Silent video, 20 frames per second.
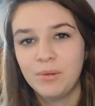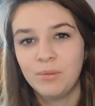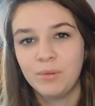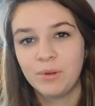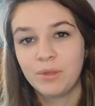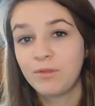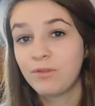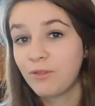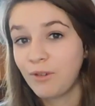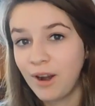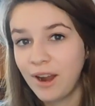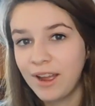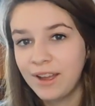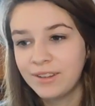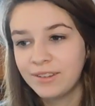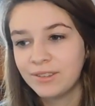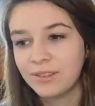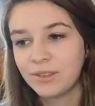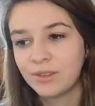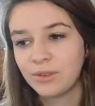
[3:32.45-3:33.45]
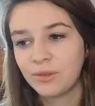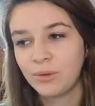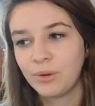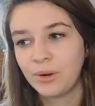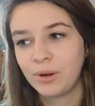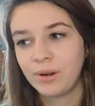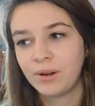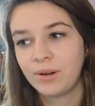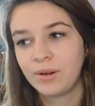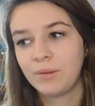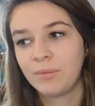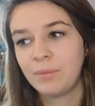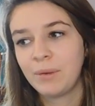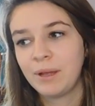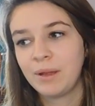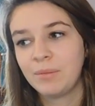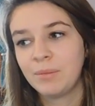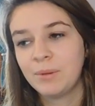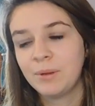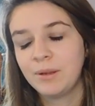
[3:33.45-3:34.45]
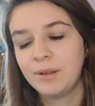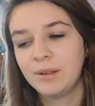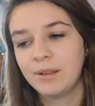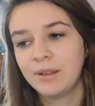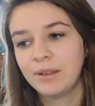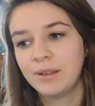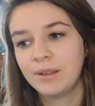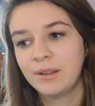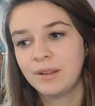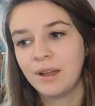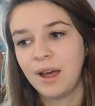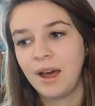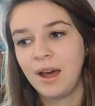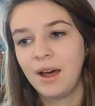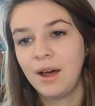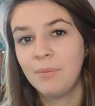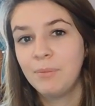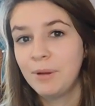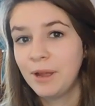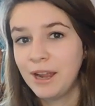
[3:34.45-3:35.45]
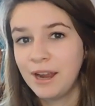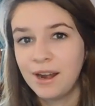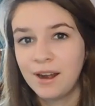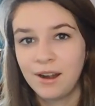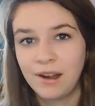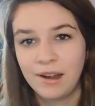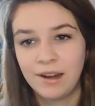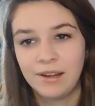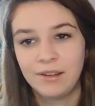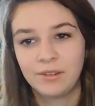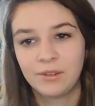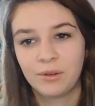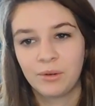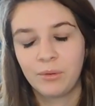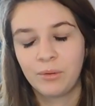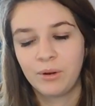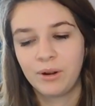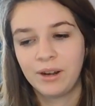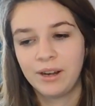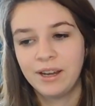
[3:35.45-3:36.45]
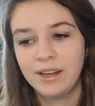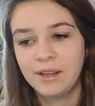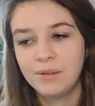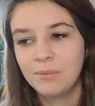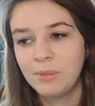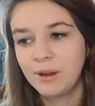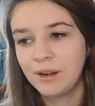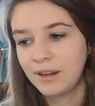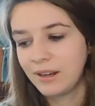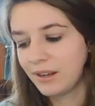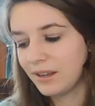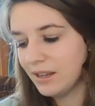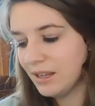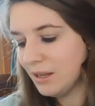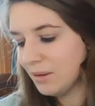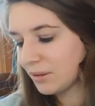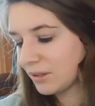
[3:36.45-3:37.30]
with friends or maybe a parent or anybody,